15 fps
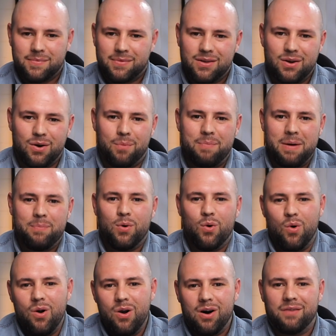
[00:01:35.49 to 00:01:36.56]
you know, people
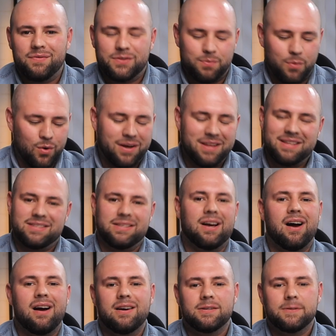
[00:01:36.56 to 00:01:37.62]
who love smoking the
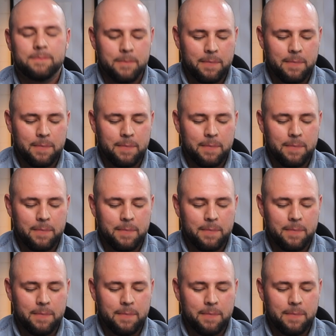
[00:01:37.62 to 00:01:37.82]
cigars,